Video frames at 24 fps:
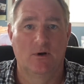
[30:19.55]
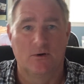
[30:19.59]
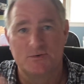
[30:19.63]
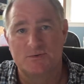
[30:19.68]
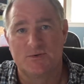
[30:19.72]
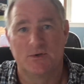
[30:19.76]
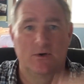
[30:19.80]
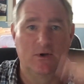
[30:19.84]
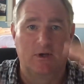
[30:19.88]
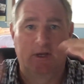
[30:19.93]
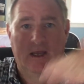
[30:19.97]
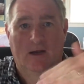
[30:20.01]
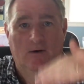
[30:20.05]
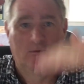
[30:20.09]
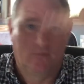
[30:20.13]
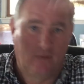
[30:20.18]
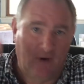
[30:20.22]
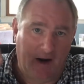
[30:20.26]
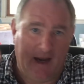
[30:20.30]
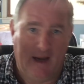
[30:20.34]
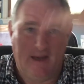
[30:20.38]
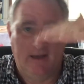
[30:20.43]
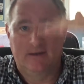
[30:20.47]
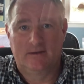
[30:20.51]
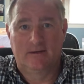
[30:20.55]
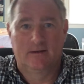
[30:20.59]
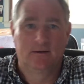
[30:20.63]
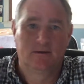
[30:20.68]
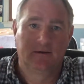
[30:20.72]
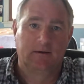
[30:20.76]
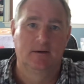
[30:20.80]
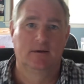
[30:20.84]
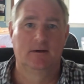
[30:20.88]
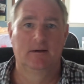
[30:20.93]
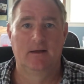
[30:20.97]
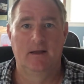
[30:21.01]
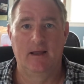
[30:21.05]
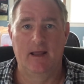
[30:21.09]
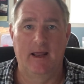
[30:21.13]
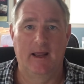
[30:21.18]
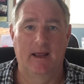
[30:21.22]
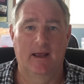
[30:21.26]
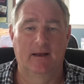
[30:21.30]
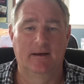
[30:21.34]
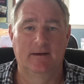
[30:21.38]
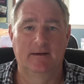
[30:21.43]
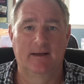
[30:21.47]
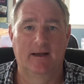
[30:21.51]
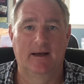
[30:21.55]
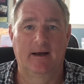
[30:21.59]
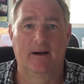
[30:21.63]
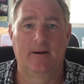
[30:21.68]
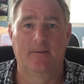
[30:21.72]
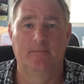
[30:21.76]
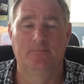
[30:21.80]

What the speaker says: so you get ranked. And